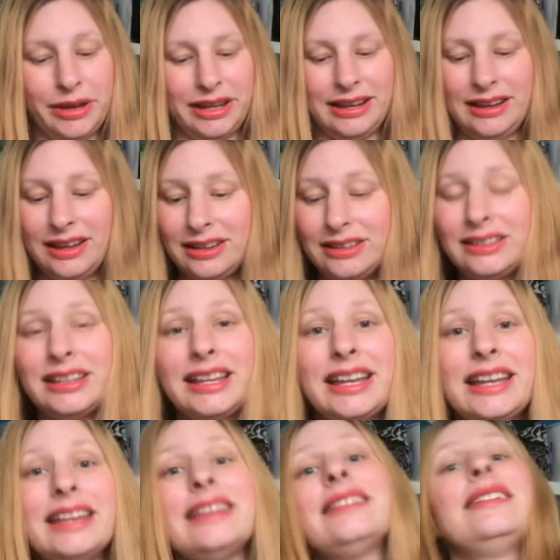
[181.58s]
But
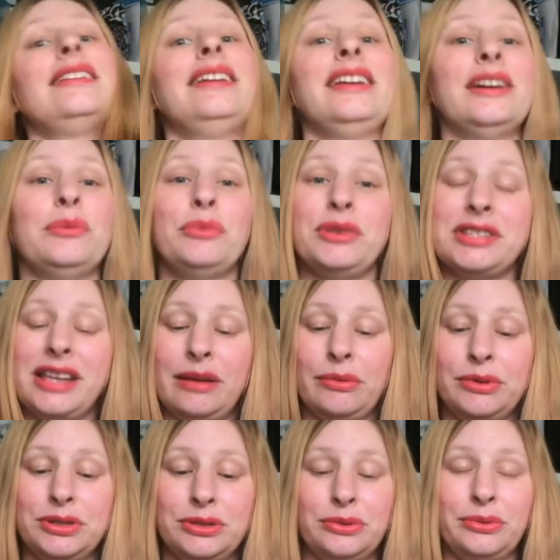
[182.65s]
luckily, Liam was
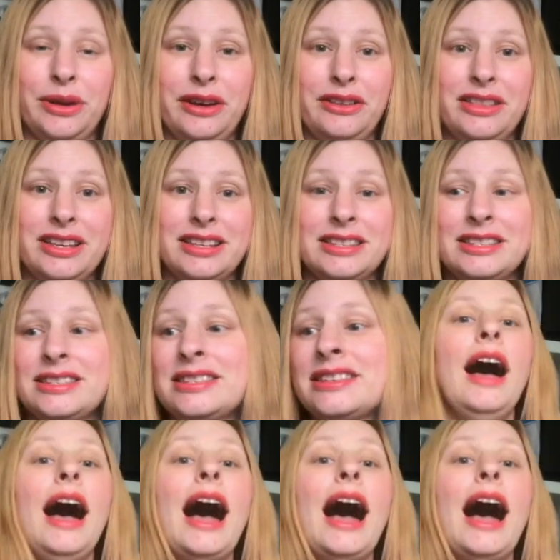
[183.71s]
able to wear this.